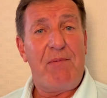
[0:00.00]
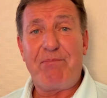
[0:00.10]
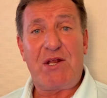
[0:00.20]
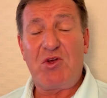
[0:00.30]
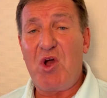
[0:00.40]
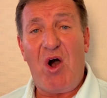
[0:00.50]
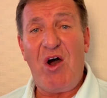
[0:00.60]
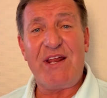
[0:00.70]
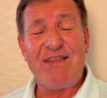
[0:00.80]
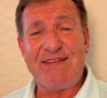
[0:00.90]
But
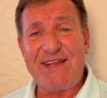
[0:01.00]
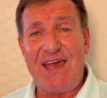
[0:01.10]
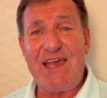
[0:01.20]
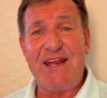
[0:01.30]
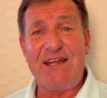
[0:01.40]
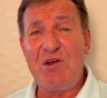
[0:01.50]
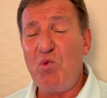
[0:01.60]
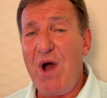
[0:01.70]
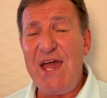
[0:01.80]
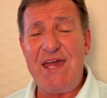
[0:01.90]
God has taken it
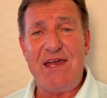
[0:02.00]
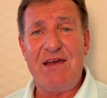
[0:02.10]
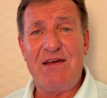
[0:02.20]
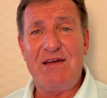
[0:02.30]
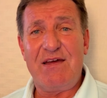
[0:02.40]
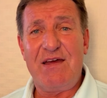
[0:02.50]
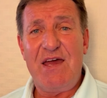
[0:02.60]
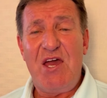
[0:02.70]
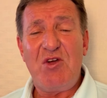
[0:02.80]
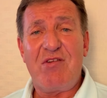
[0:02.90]
away.
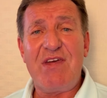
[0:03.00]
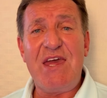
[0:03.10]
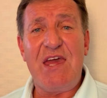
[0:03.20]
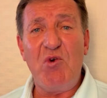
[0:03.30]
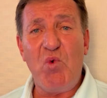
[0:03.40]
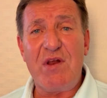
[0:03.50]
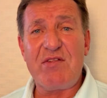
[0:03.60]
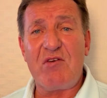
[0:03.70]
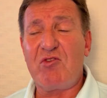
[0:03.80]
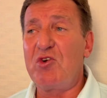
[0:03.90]
You see, he
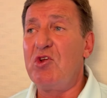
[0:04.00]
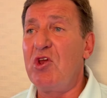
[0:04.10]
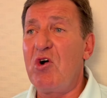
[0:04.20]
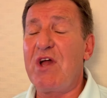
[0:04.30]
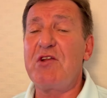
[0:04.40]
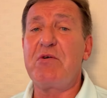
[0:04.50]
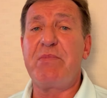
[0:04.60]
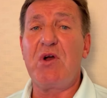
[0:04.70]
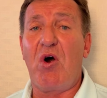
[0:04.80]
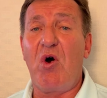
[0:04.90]
wants us to look and to
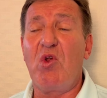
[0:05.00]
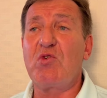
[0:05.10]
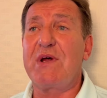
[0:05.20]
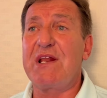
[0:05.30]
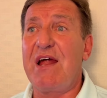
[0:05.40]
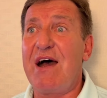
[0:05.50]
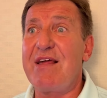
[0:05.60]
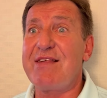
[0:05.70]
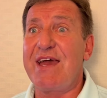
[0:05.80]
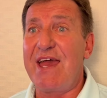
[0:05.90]
behold what
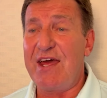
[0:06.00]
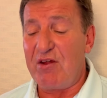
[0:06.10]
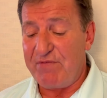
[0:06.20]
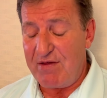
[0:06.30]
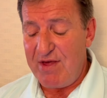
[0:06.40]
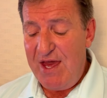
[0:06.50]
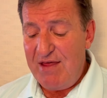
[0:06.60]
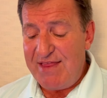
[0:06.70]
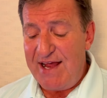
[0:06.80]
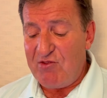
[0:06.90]
lies ahead of us.
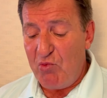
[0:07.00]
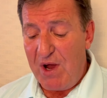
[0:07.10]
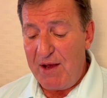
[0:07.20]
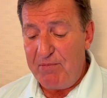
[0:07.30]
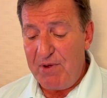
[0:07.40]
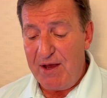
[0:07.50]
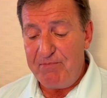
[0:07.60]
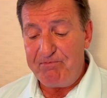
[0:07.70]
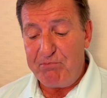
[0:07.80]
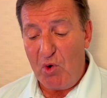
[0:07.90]
That's why
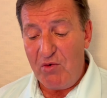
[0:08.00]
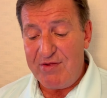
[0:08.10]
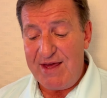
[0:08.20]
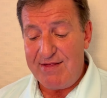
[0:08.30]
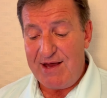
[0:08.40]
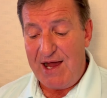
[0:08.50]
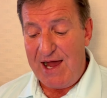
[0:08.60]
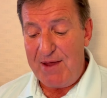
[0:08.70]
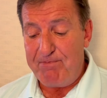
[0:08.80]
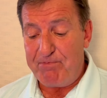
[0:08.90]
Paul says,
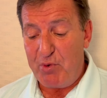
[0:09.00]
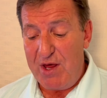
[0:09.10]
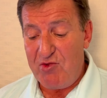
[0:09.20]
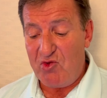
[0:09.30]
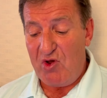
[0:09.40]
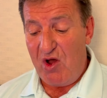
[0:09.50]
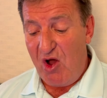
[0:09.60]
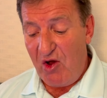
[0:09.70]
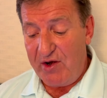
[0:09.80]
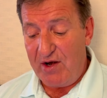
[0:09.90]
I press
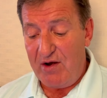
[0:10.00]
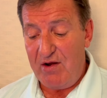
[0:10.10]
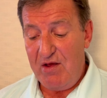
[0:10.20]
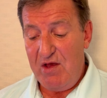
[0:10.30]
on